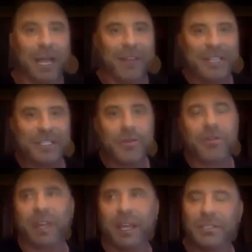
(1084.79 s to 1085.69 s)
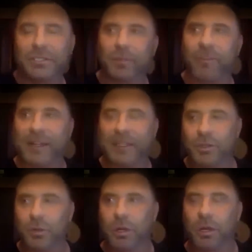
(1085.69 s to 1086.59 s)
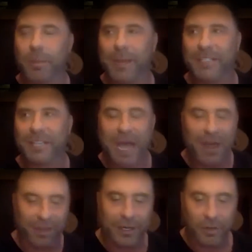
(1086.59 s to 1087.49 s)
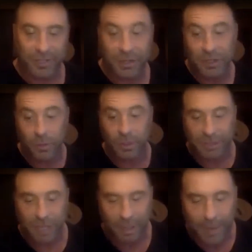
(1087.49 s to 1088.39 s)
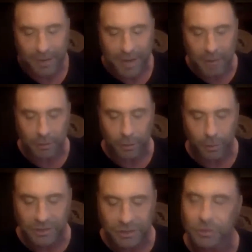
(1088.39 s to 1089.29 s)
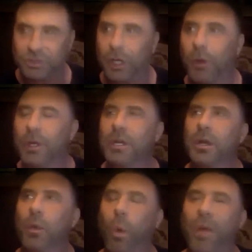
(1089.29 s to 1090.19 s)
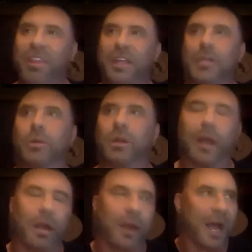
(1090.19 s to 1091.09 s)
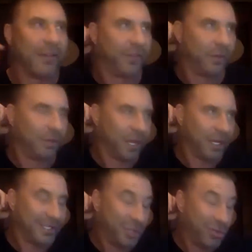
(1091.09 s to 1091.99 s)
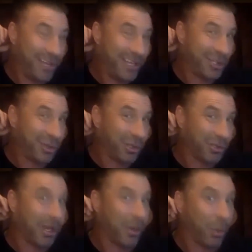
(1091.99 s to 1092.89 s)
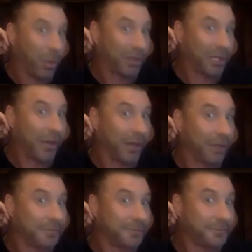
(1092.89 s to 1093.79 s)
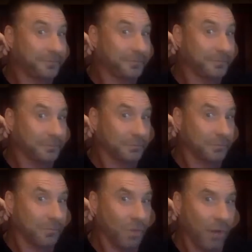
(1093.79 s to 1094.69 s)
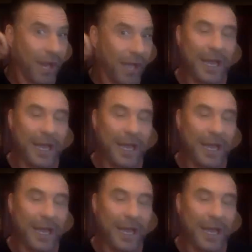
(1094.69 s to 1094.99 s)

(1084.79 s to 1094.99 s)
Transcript: And these other things, the fact that you were an amazing athlete, all these other things we're going to talk about now a little bit too. So, one thing you and Laird have that is unique is you also kind of work together. Yeah. Right.